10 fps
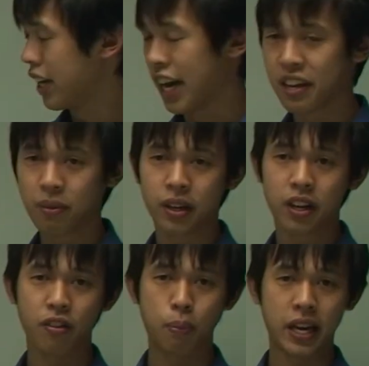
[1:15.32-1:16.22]
And then we're
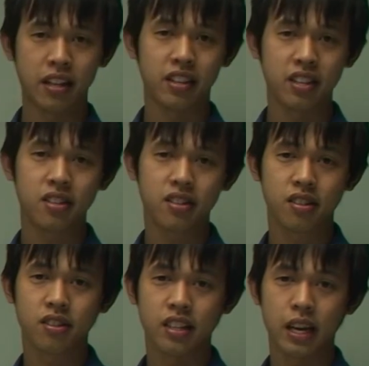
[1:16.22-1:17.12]
gonna repeat this
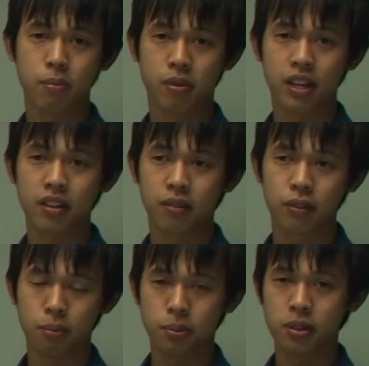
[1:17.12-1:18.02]
same thing with
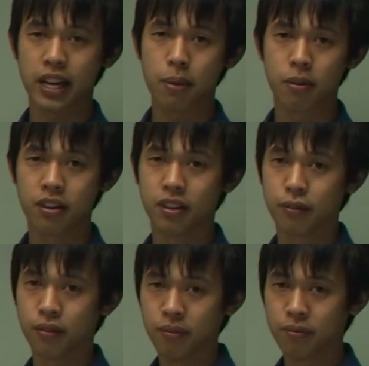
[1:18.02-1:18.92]
the ball hammer and the
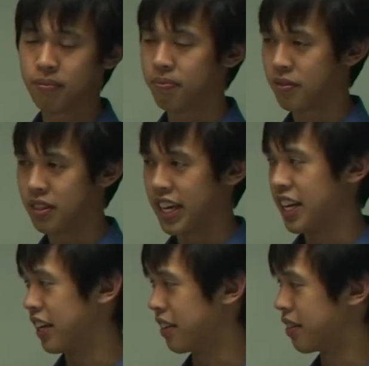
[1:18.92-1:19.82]

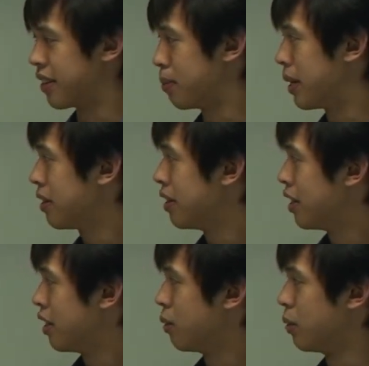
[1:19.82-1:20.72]
hitting the metal
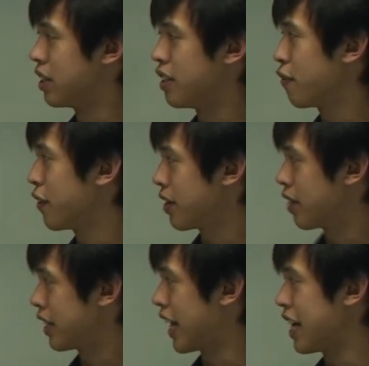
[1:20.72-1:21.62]
with different
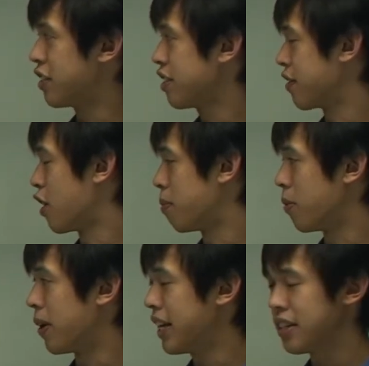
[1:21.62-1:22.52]
gauges of copper
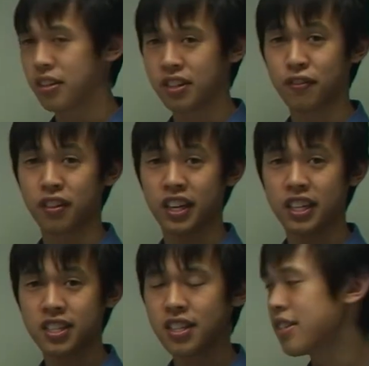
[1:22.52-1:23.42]
wire, so different
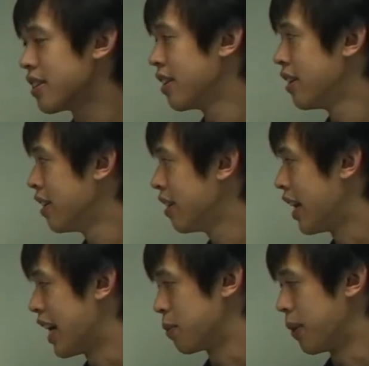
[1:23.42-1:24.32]
thicknesses,
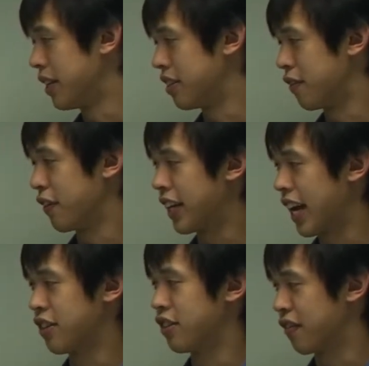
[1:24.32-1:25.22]
as well as different
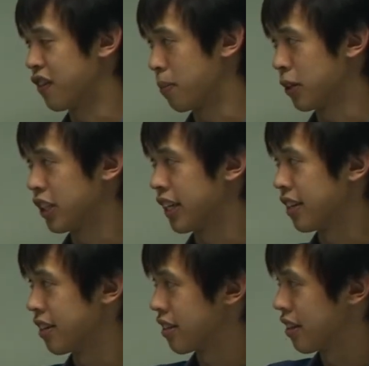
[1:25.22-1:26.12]
gauges of copper sheet.
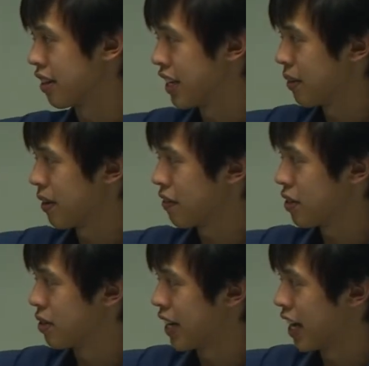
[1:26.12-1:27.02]
So here we have
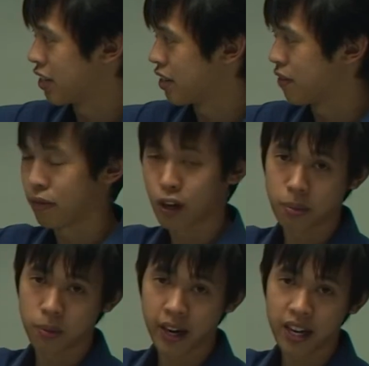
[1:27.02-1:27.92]
two gauges of
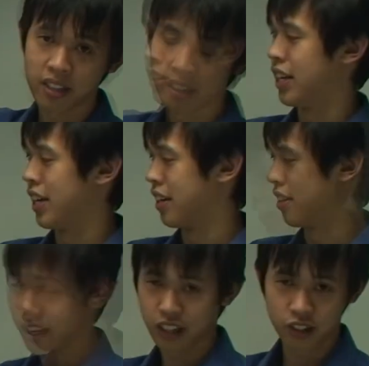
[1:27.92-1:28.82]
copper wire and
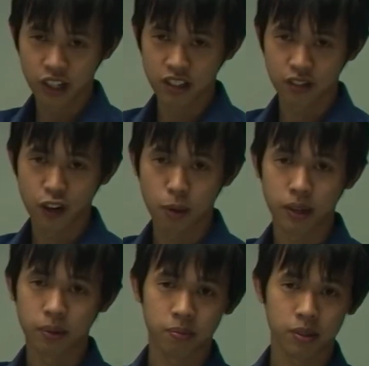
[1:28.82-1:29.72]
sheets of
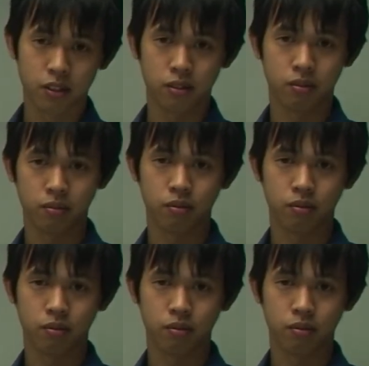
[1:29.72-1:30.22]
copper to